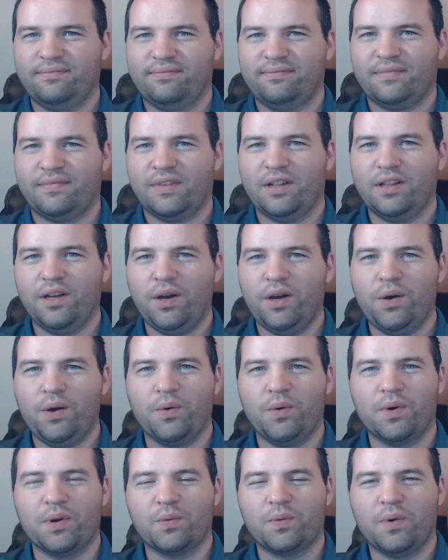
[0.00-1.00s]

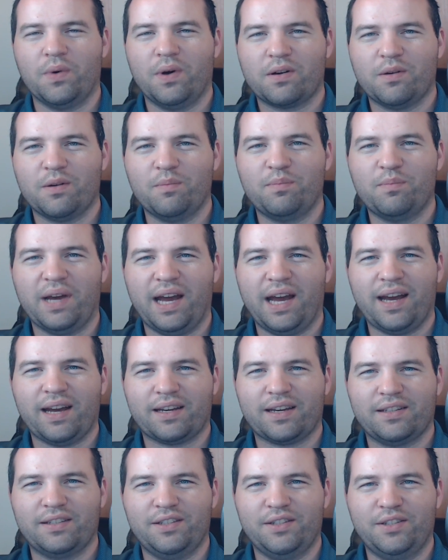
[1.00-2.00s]
Hello and welcome
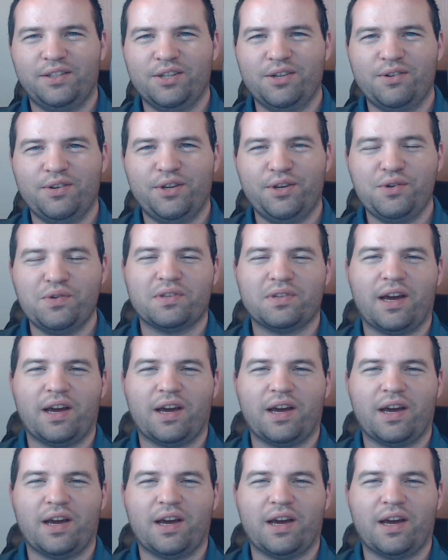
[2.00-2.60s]
back to Dew News.